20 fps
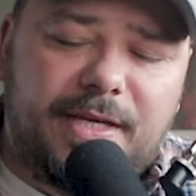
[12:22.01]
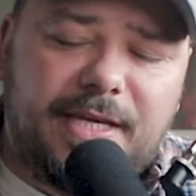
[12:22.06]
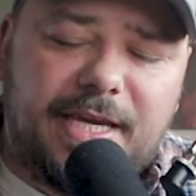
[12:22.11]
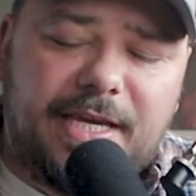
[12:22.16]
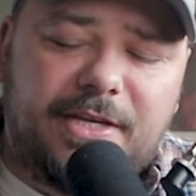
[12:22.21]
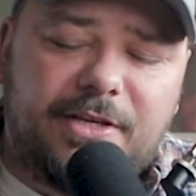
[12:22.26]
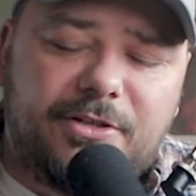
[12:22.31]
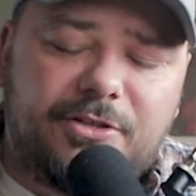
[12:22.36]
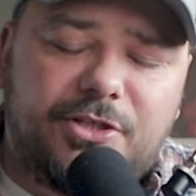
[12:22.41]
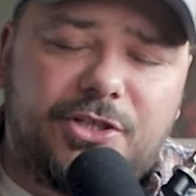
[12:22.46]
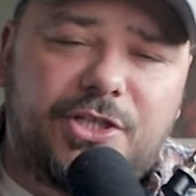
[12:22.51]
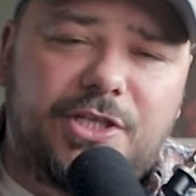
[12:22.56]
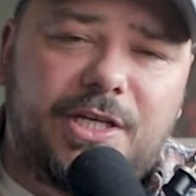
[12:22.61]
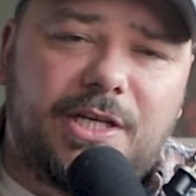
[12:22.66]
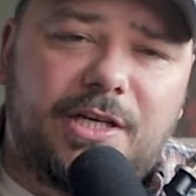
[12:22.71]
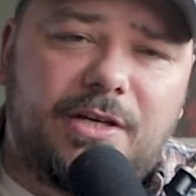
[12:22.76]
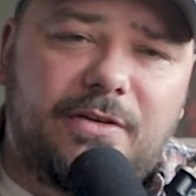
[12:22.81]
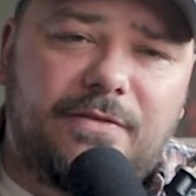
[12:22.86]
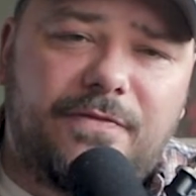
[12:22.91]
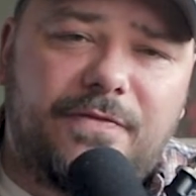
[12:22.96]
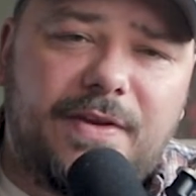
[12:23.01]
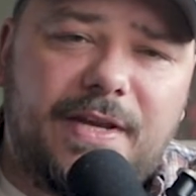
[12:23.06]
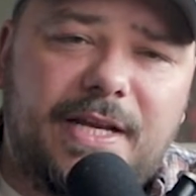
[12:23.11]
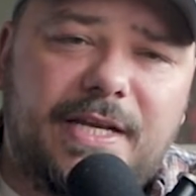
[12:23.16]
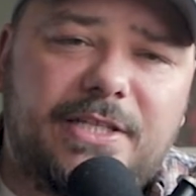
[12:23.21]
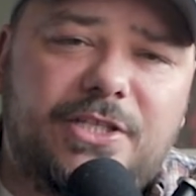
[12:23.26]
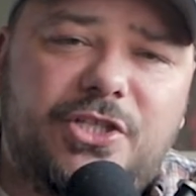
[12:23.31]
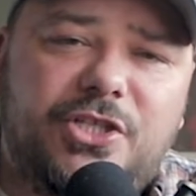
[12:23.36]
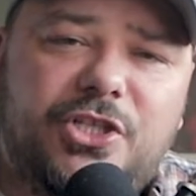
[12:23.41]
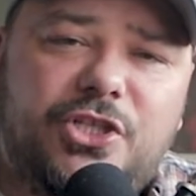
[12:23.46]
get yourself
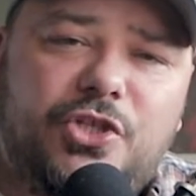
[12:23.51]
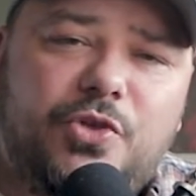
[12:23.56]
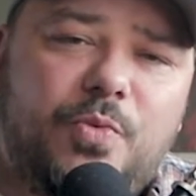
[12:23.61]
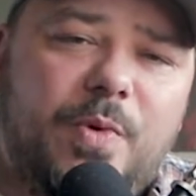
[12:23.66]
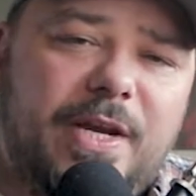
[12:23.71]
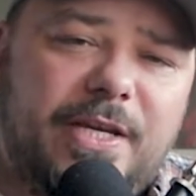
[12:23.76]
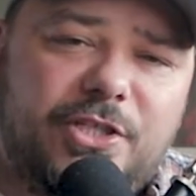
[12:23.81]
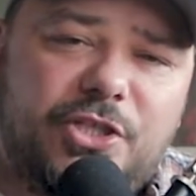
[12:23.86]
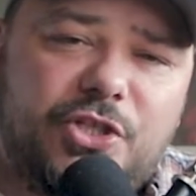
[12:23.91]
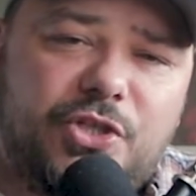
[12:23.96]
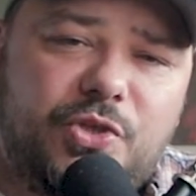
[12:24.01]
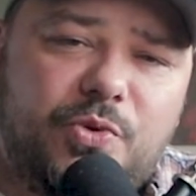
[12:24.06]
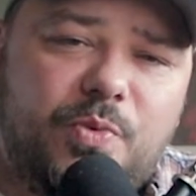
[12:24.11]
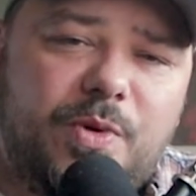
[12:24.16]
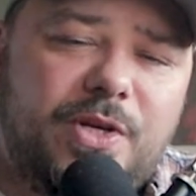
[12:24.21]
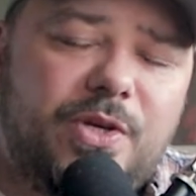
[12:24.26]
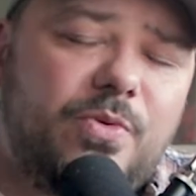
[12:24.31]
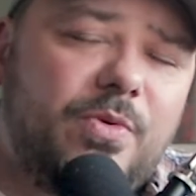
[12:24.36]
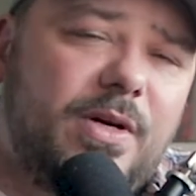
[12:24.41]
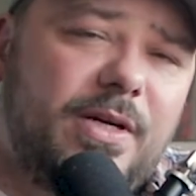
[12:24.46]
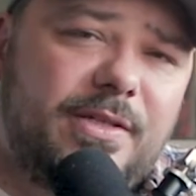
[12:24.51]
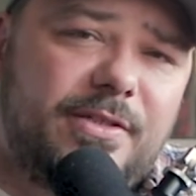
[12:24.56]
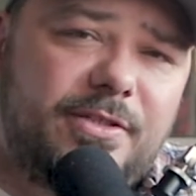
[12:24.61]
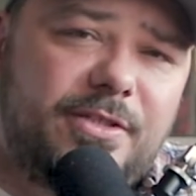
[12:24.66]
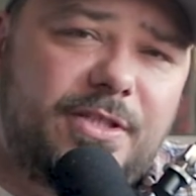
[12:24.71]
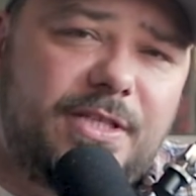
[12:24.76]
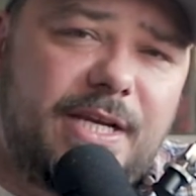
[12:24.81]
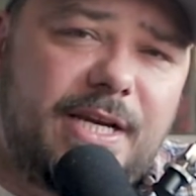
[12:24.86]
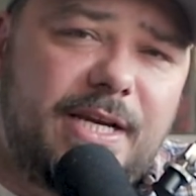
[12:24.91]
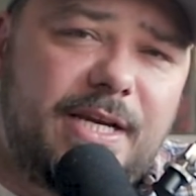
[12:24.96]
in a situation to where you
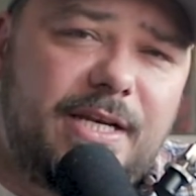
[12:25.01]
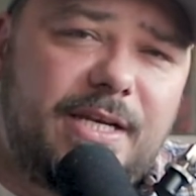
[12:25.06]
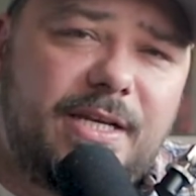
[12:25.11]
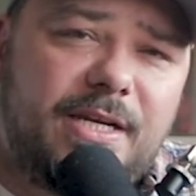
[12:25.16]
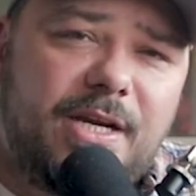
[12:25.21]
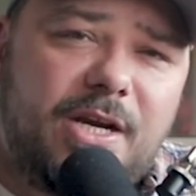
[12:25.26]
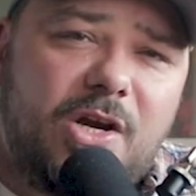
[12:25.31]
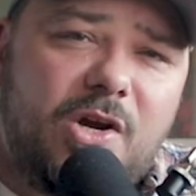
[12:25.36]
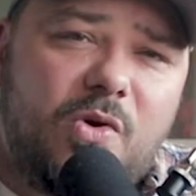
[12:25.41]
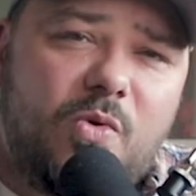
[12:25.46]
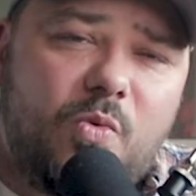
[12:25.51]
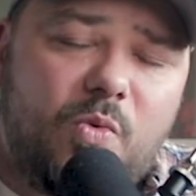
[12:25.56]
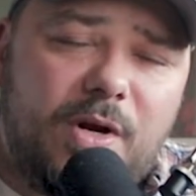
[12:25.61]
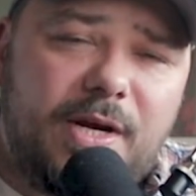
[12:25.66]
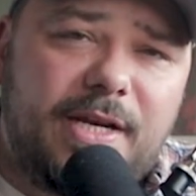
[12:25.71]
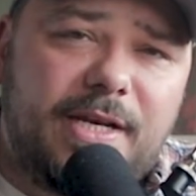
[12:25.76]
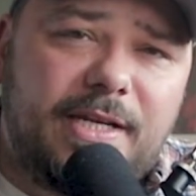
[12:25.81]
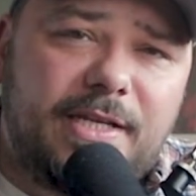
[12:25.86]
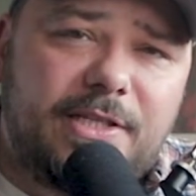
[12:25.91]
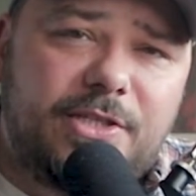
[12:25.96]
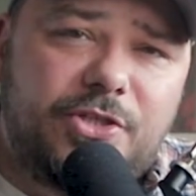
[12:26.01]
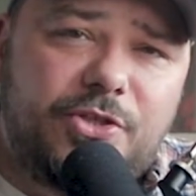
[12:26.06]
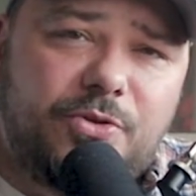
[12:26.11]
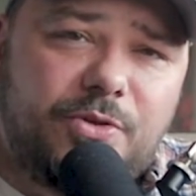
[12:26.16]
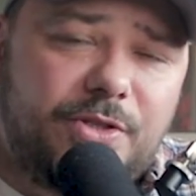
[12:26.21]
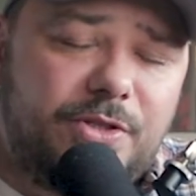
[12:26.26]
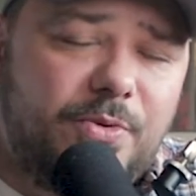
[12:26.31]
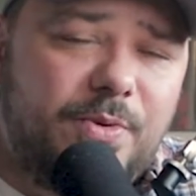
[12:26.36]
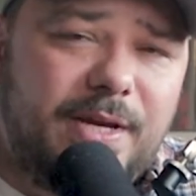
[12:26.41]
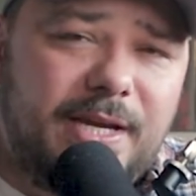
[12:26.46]
understand what it is
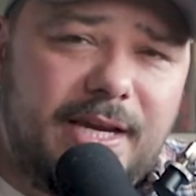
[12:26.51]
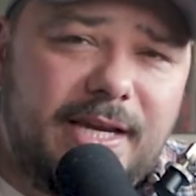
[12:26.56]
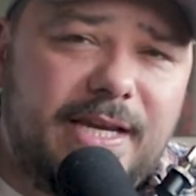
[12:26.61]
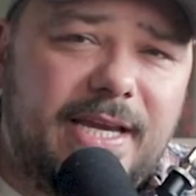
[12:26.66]
you're doing.